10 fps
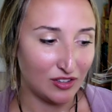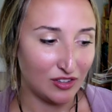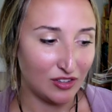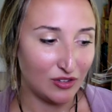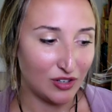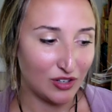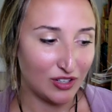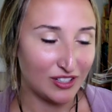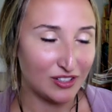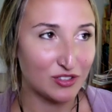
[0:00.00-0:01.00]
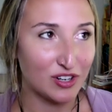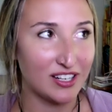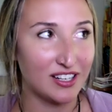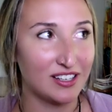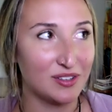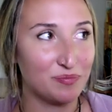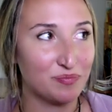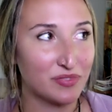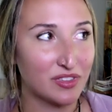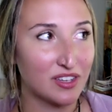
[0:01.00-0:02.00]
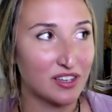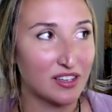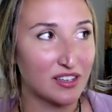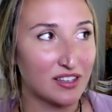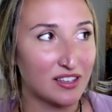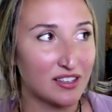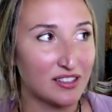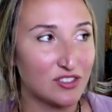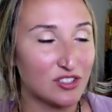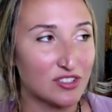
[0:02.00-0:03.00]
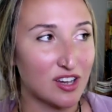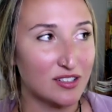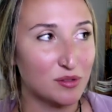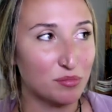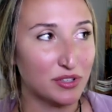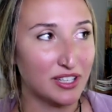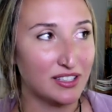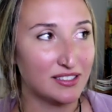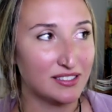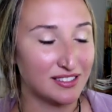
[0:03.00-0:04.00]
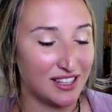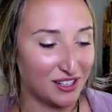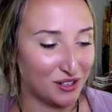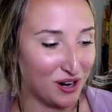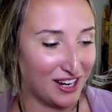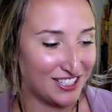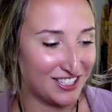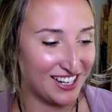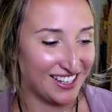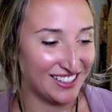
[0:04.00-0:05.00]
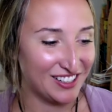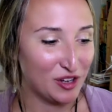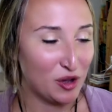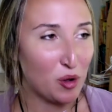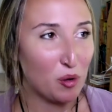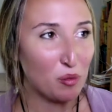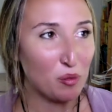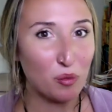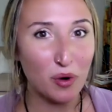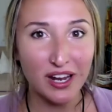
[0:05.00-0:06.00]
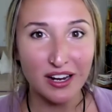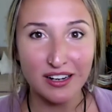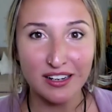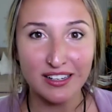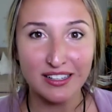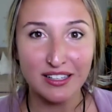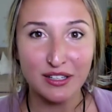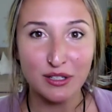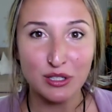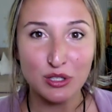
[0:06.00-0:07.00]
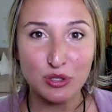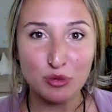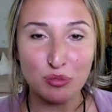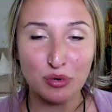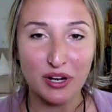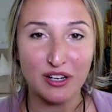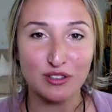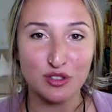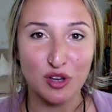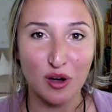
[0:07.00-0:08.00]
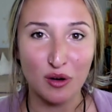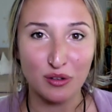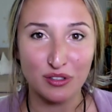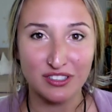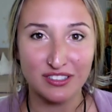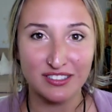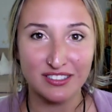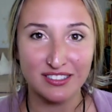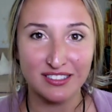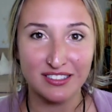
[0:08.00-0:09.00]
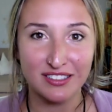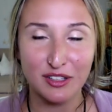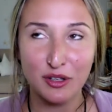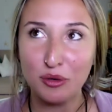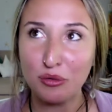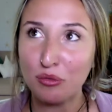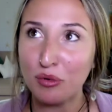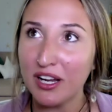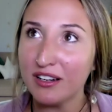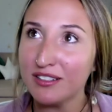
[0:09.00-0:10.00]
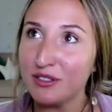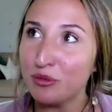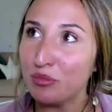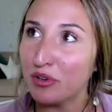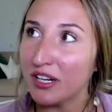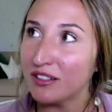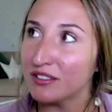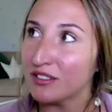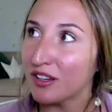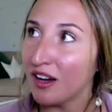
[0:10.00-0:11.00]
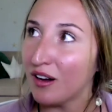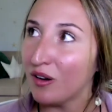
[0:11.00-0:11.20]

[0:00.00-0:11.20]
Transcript: you could try to just contemplate that question. Where do prayers go? Where do prayers go?